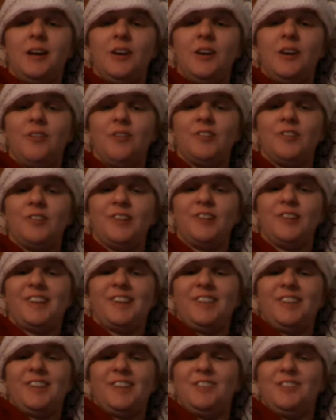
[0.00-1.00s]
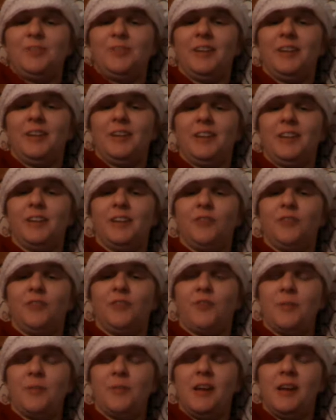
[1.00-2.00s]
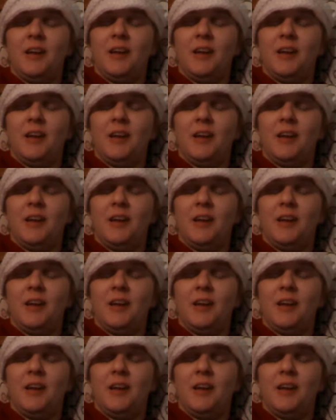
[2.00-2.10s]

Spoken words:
oh, they're not going to do anything for me.